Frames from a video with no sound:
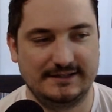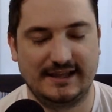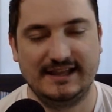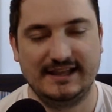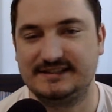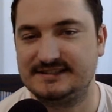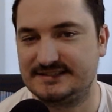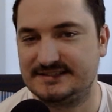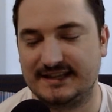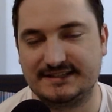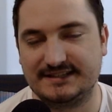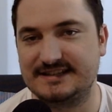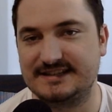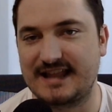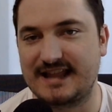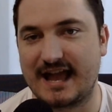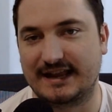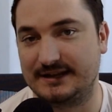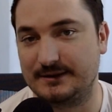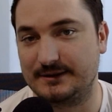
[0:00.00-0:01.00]
it's
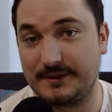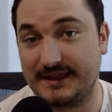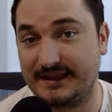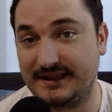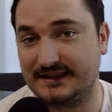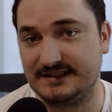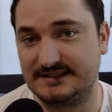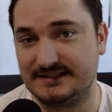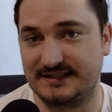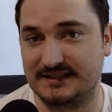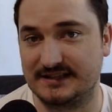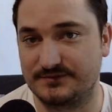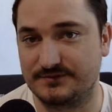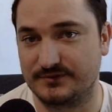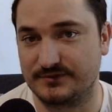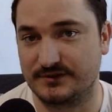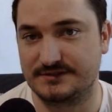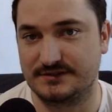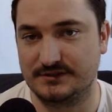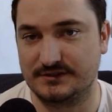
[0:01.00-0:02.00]
not going to make any sense
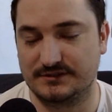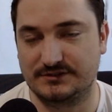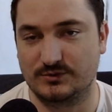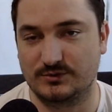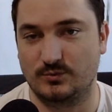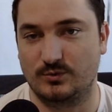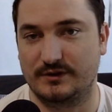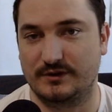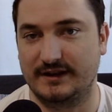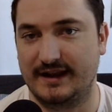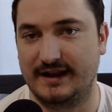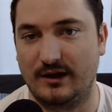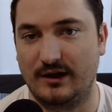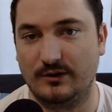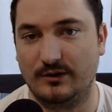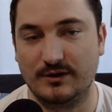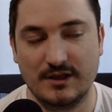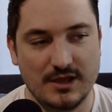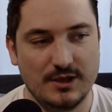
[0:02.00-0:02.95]
for us to work it out.